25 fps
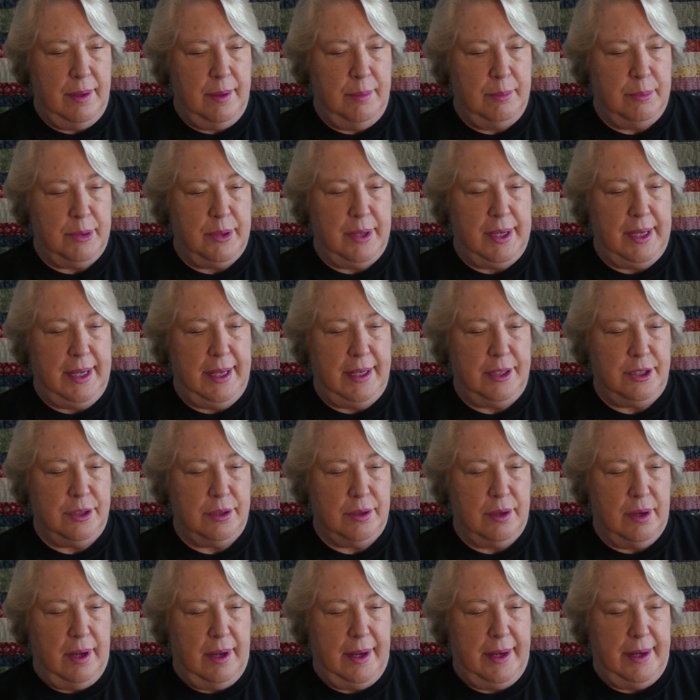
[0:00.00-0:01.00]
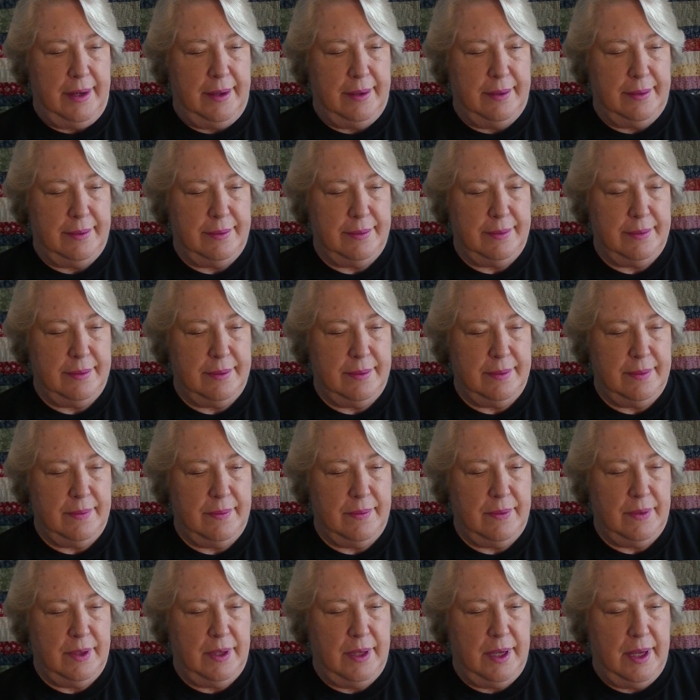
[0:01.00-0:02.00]
preheat your iron,
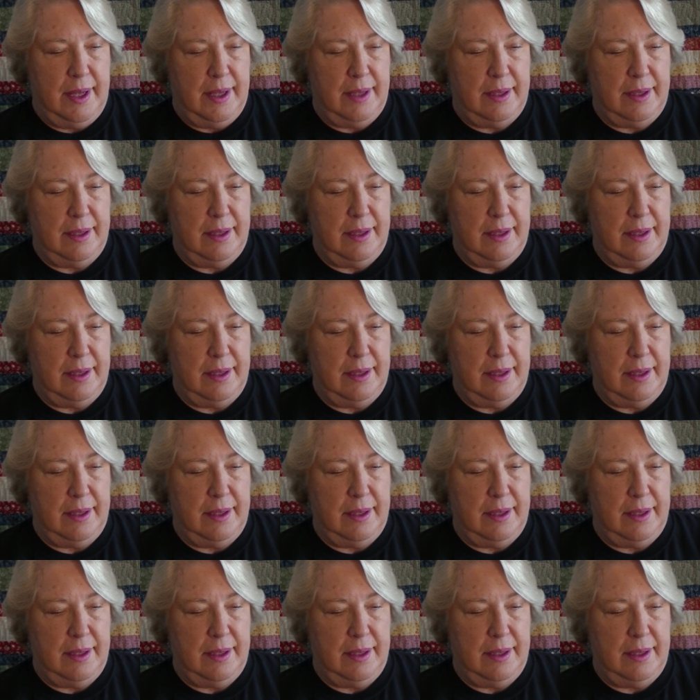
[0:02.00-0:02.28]
cut